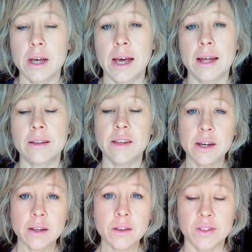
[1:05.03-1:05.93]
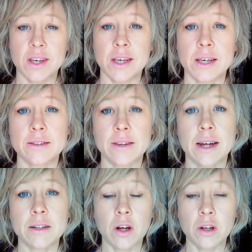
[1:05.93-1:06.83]
And the other thing is
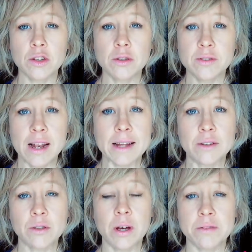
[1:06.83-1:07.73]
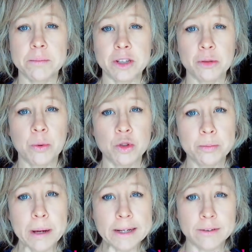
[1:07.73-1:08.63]
that on the sled you have much more
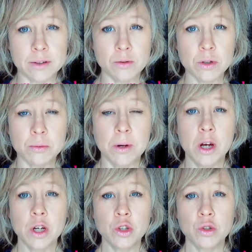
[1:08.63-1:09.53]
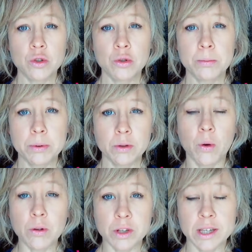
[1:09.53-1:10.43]
space and room to put
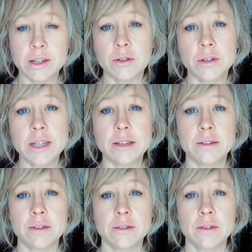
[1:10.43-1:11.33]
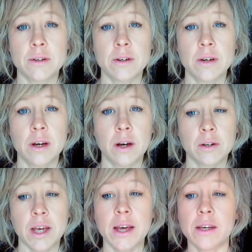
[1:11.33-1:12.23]
all the gear you need.
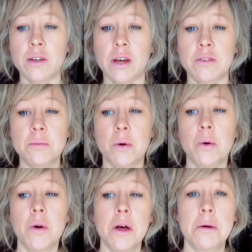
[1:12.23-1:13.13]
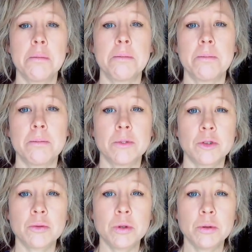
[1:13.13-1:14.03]
Okay, you have more
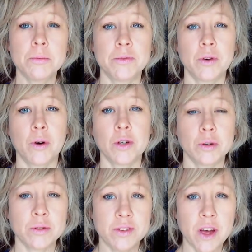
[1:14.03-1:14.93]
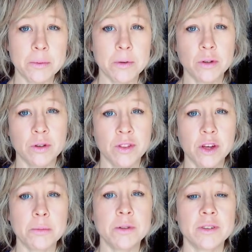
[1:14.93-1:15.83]
room for your
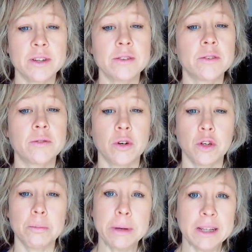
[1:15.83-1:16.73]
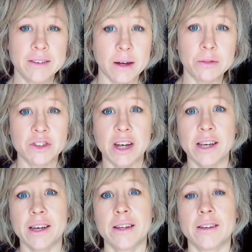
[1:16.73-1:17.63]
thermoses, for your big down
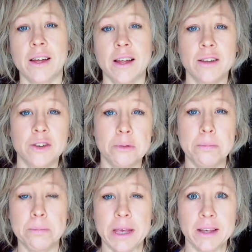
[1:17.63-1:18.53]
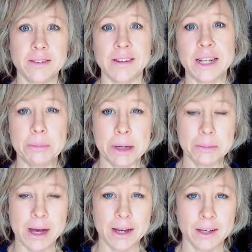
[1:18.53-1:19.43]
jacket and the big sleeping bag.